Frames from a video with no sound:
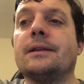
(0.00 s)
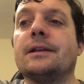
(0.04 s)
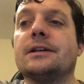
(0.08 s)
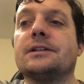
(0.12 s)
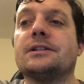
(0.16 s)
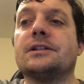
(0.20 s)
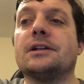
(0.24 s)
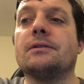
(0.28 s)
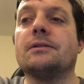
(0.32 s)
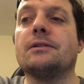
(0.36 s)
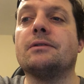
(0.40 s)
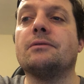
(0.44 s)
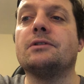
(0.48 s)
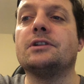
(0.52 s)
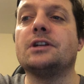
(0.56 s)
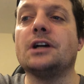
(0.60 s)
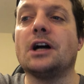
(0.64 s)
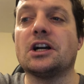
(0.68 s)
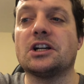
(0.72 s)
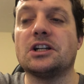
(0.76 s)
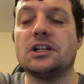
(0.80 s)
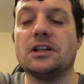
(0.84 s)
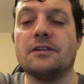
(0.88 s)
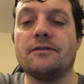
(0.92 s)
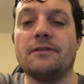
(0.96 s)
So the
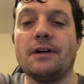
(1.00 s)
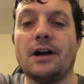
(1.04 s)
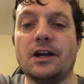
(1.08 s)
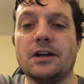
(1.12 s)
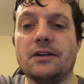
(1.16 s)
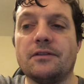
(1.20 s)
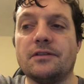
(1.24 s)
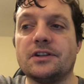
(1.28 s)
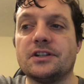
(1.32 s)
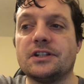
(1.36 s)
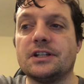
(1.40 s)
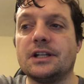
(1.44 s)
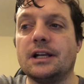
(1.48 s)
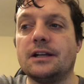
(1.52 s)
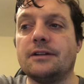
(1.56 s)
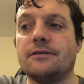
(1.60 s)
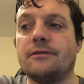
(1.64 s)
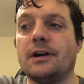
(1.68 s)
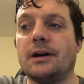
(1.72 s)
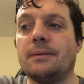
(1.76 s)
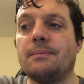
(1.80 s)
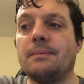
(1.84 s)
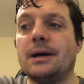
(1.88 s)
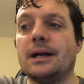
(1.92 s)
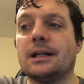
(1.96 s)
reduction in the value of the
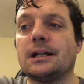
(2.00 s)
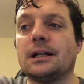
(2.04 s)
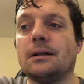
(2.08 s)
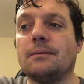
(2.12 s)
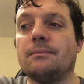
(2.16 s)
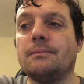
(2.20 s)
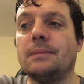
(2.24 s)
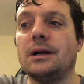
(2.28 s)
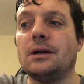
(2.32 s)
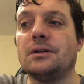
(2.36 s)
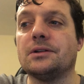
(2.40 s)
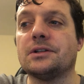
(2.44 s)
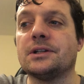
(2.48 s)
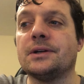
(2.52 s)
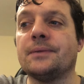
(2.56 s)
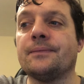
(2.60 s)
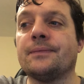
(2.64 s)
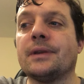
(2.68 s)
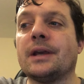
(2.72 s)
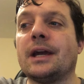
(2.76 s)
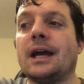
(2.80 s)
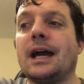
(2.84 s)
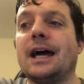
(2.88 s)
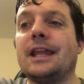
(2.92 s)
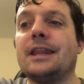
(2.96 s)
solidified metal melt
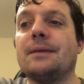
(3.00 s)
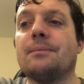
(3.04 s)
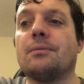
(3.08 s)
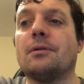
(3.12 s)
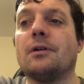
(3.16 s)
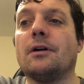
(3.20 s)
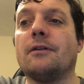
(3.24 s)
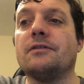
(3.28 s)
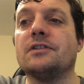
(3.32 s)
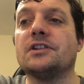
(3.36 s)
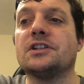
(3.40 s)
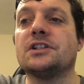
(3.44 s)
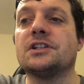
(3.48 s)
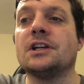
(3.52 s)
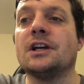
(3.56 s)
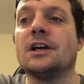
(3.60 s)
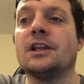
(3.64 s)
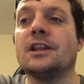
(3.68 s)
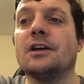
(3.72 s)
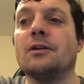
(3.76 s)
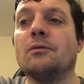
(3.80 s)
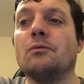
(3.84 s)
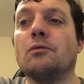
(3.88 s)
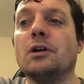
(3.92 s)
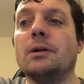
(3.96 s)
and the profits
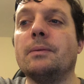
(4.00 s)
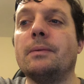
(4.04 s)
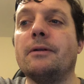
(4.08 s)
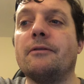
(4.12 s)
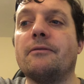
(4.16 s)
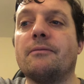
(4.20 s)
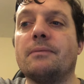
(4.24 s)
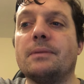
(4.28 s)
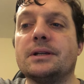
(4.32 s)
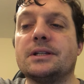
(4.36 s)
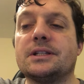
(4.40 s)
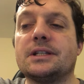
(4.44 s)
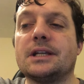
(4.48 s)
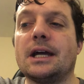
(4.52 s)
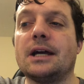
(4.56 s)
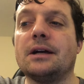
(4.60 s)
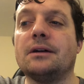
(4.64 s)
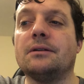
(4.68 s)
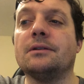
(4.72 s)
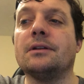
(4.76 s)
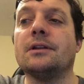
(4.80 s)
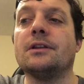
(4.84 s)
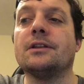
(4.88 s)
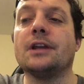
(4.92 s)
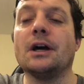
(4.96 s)
that would have been from its
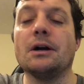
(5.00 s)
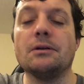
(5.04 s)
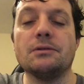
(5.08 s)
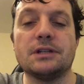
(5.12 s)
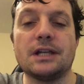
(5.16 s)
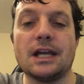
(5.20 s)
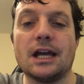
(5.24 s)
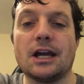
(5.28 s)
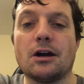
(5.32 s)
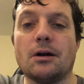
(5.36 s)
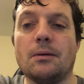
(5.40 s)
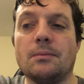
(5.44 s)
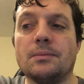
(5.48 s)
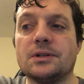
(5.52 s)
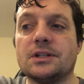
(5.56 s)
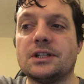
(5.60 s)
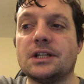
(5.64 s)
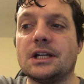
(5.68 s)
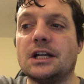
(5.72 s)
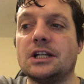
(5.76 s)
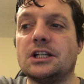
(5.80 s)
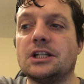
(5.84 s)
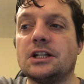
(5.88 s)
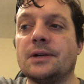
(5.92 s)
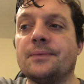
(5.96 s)
sale, those get
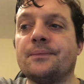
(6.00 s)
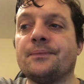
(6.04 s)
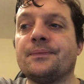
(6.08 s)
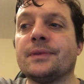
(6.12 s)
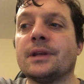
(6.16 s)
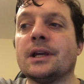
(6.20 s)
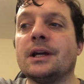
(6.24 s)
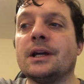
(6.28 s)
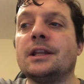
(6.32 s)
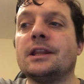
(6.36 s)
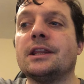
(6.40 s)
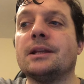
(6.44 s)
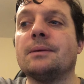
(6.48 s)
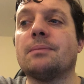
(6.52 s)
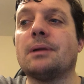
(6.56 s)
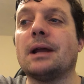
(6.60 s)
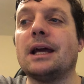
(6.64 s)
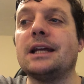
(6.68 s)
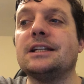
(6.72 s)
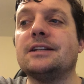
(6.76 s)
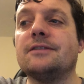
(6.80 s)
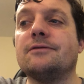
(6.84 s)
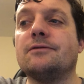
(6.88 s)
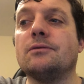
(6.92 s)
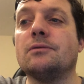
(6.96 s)
compensation. The
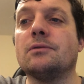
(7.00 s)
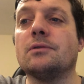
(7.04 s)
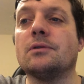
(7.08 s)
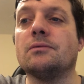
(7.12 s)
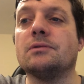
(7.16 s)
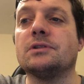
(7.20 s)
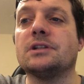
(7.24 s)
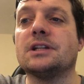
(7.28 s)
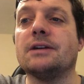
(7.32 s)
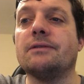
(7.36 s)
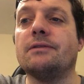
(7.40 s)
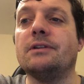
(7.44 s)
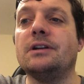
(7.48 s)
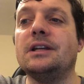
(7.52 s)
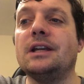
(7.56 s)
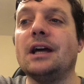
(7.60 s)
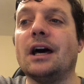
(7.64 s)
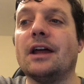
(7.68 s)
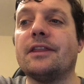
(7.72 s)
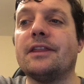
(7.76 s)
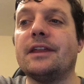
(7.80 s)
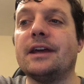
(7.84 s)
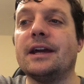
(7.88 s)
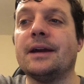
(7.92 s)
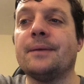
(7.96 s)
plaintiff was given
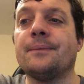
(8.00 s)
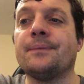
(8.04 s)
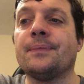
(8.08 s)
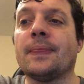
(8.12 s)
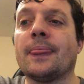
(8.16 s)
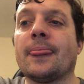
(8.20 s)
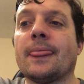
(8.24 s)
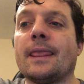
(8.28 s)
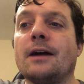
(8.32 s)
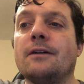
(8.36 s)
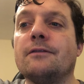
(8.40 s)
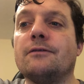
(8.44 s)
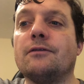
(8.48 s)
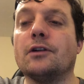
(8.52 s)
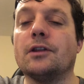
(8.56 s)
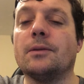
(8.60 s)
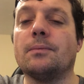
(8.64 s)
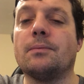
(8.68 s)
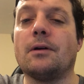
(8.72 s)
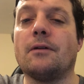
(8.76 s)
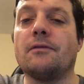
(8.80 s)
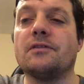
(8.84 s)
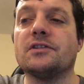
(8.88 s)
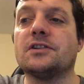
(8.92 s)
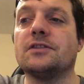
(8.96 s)
nothing for the
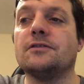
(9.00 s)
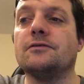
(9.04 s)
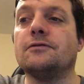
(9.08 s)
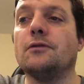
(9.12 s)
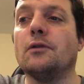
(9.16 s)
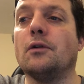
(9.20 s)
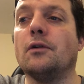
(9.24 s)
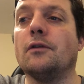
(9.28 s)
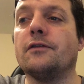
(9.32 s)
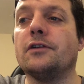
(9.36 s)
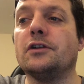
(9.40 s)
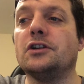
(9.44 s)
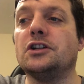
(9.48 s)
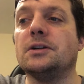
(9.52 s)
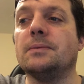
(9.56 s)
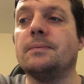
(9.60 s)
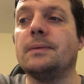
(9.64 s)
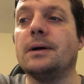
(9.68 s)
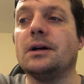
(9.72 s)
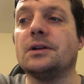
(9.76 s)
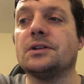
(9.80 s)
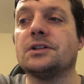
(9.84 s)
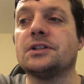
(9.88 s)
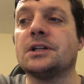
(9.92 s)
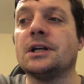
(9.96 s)
profits and four future
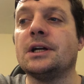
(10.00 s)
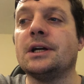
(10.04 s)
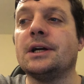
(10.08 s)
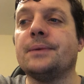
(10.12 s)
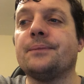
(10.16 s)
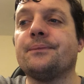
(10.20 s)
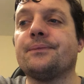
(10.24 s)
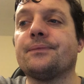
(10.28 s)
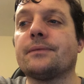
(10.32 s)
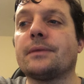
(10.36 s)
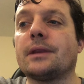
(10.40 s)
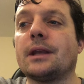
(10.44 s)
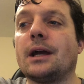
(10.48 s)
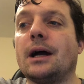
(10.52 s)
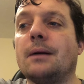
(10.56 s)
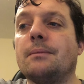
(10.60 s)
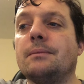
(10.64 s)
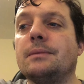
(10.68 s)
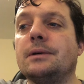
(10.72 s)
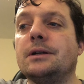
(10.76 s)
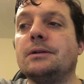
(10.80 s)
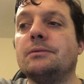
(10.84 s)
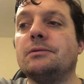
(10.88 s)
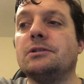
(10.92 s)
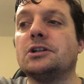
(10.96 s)
melts,
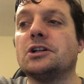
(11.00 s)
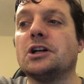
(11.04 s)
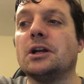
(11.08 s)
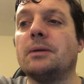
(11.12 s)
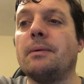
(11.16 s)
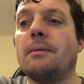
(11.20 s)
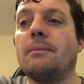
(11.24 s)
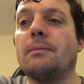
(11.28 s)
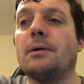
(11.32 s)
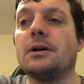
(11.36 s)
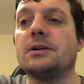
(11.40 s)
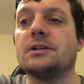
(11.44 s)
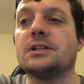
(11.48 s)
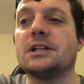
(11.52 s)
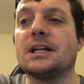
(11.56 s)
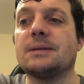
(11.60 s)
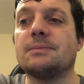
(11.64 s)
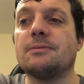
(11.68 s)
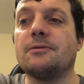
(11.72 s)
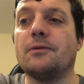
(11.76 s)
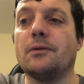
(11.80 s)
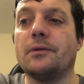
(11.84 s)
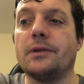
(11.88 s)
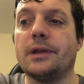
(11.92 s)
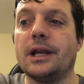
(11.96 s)
which could have been processed
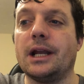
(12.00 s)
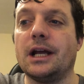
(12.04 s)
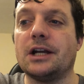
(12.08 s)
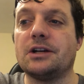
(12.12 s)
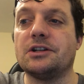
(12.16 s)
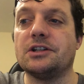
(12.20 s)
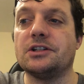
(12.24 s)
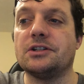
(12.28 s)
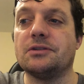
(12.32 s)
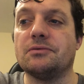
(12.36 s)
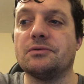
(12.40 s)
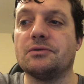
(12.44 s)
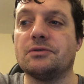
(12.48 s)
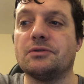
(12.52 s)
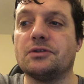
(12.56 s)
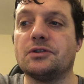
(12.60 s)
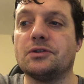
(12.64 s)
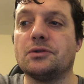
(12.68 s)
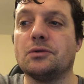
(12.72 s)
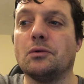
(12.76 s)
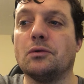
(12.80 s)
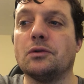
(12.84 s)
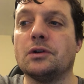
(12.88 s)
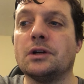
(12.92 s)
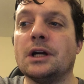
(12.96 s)
before the electricity was
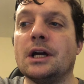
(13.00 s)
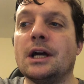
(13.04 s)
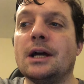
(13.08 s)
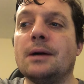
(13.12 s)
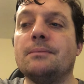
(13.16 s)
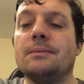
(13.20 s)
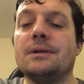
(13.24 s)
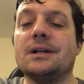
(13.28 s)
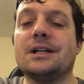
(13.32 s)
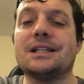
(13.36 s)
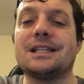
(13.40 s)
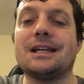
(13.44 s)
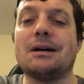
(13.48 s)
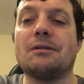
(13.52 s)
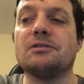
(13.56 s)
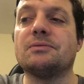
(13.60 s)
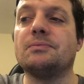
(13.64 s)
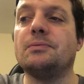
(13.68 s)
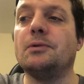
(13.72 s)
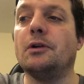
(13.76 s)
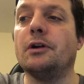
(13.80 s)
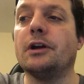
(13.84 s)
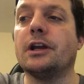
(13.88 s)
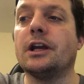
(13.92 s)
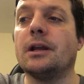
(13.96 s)
restored, because that was
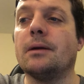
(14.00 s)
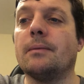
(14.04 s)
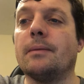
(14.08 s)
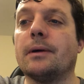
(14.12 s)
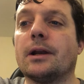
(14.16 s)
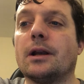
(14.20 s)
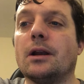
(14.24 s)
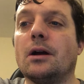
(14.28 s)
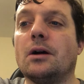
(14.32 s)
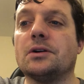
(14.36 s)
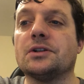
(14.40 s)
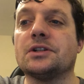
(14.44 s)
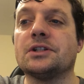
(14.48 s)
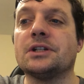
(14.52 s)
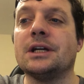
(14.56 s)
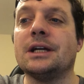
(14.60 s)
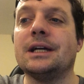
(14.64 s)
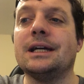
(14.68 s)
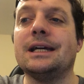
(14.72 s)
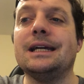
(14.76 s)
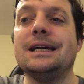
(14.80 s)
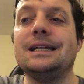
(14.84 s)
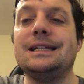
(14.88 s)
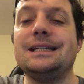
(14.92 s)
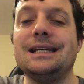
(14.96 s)
pure economic loss.
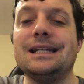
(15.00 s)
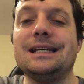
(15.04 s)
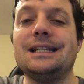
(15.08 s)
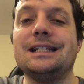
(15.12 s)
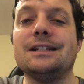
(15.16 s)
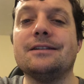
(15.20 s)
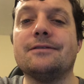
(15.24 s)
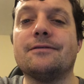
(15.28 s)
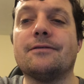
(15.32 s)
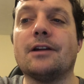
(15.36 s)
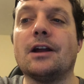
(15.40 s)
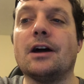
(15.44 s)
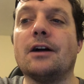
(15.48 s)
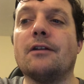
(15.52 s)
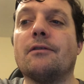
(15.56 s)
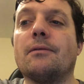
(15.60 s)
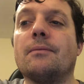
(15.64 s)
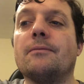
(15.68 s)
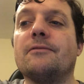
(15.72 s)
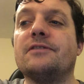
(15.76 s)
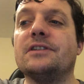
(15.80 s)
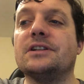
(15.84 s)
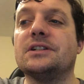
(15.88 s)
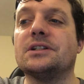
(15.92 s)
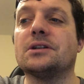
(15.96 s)
It didn't flow
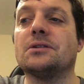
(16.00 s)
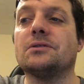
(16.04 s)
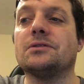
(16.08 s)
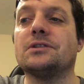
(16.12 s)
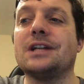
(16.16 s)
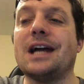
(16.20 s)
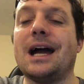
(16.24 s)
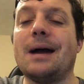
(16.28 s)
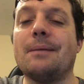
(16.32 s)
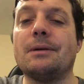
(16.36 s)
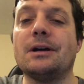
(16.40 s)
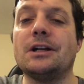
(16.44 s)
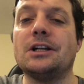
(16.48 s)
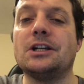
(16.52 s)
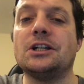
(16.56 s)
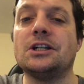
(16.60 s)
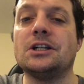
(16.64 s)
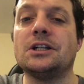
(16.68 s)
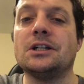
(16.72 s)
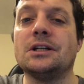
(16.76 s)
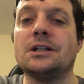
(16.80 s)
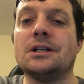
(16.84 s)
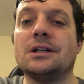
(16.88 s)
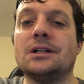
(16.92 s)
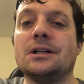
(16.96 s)
from physical
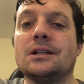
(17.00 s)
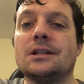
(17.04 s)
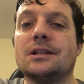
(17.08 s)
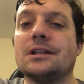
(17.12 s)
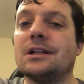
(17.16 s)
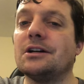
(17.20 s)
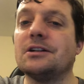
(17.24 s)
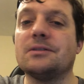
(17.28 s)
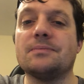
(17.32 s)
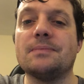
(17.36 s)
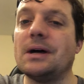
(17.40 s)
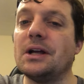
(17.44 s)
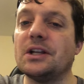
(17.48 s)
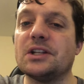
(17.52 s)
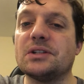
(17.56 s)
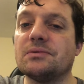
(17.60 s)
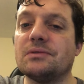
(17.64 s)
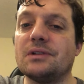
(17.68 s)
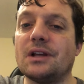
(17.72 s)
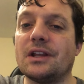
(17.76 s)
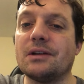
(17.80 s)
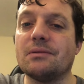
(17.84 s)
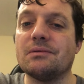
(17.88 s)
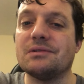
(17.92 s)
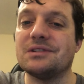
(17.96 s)
damage. Those melts,
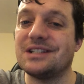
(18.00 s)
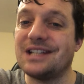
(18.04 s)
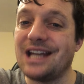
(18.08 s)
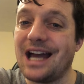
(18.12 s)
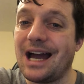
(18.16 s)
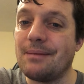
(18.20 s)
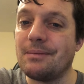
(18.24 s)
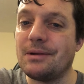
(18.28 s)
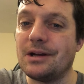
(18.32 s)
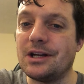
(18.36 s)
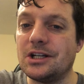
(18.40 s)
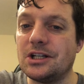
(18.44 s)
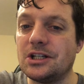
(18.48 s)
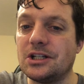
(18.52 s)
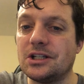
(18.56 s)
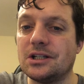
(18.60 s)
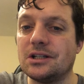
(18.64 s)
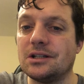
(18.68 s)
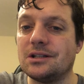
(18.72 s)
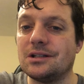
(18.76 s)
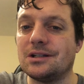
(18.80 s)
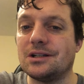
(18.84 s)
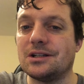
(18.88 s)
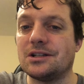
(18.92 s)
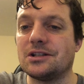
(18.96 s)
nothing was damaged
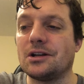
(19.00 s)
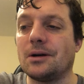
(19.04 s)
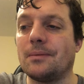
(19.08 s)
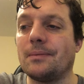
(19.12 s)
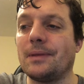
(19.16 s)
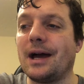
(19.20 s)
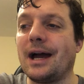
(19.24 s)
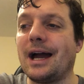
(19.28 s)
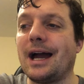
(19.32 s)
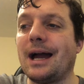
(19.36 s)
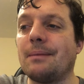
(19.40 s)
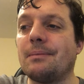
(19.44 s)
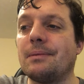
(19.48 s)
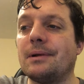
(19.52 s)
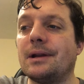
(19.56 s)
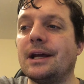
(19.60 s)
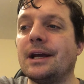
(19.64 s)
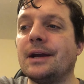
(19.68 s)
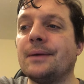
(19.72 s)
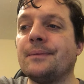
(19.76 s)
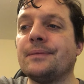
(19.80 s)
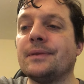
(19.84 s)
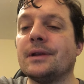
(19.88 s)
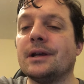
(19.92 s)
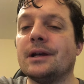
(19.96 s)
to stop that
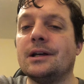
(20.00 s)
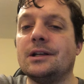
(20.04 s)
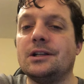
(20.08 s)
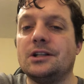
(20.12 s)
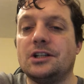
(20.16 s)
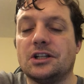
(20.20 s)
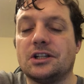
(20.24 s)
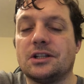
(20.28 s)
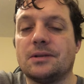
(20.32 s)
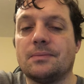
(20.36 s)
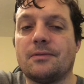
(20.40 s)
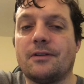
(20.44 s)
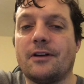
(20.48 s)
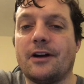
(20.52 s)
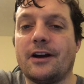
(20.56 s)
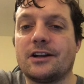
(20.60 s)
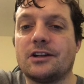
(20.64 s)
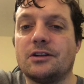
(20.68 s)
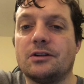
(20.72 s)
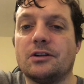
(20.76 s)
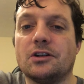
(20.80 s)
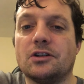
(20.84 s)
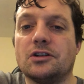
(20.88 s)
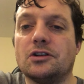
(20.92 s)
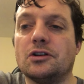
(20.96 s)
happening, just the
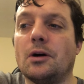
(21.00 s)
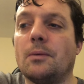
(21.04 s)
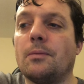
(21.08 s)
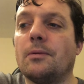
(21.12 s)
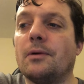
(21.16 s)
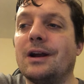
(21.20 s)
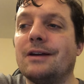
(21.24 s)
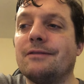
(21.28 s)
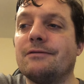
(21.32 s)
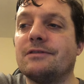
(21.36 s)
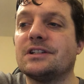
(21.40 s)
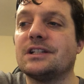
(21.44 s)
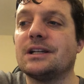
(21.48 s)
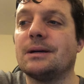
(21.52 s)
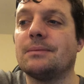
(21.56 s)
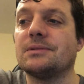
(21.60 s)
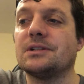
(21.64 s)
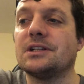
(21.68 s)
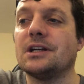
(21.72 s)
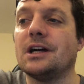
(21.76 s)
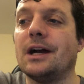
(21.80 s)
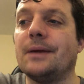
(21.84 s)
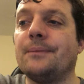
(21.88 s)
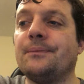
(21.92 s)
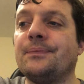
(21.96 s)
factory couldn't operate for some
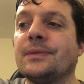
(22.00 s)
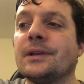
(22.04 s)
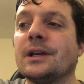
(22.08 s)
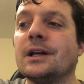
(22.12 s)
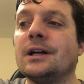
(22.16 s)
time.